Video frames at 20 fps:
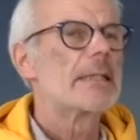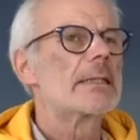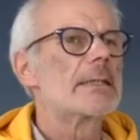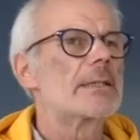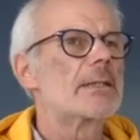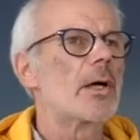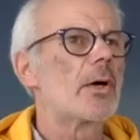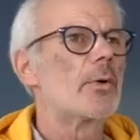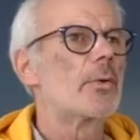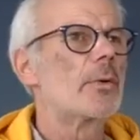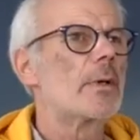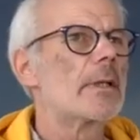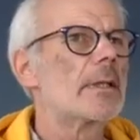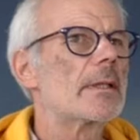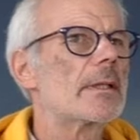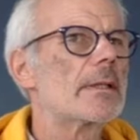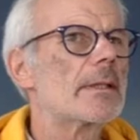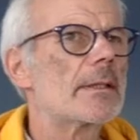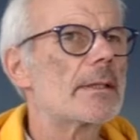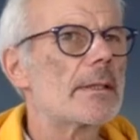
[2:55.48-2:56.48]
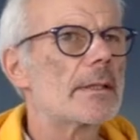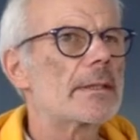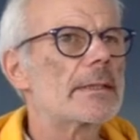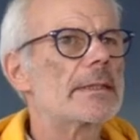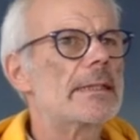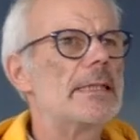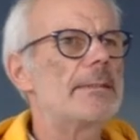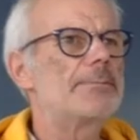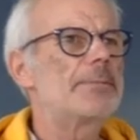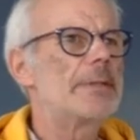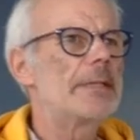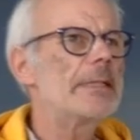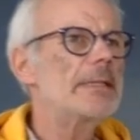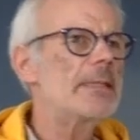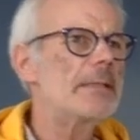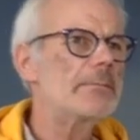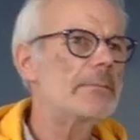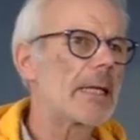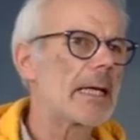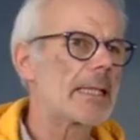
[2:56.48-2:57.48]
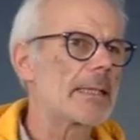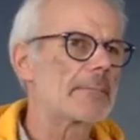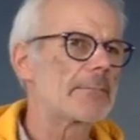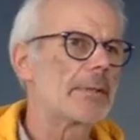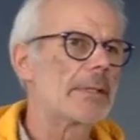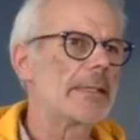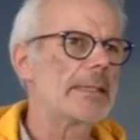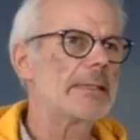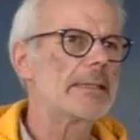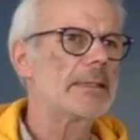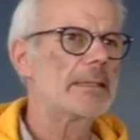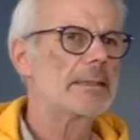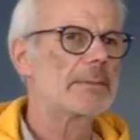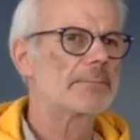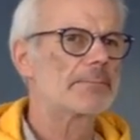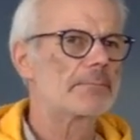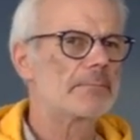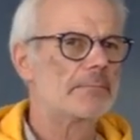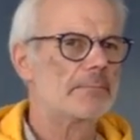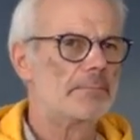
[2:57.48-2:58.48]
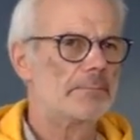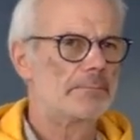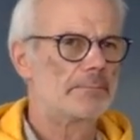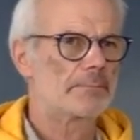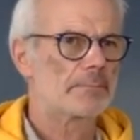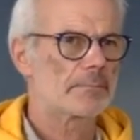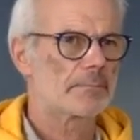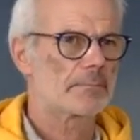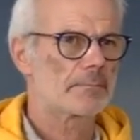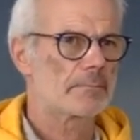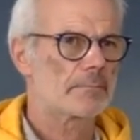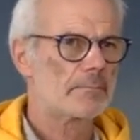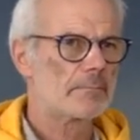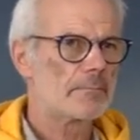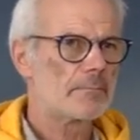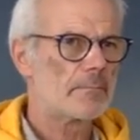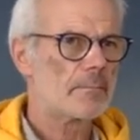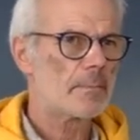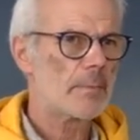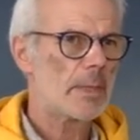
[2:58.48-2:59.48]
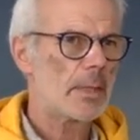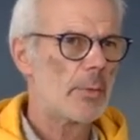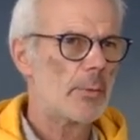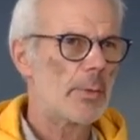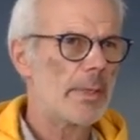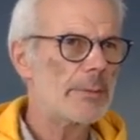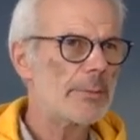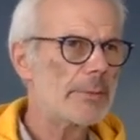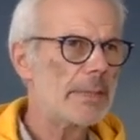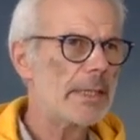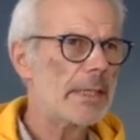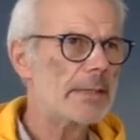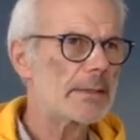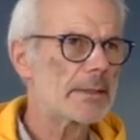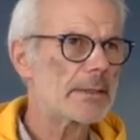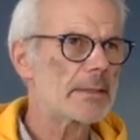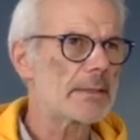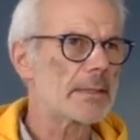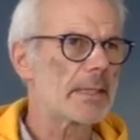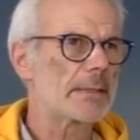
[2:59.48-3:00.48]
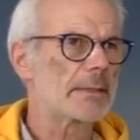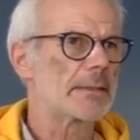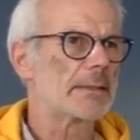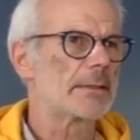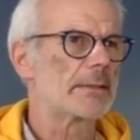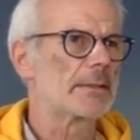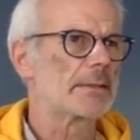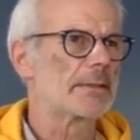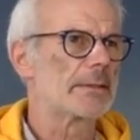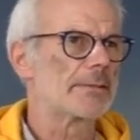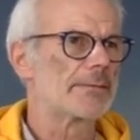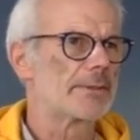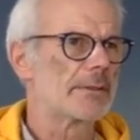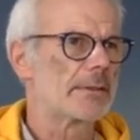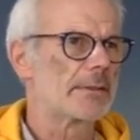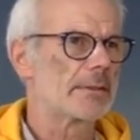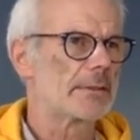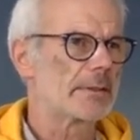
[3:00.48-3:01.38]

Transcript: So keep this in mind, please when we are discussing the different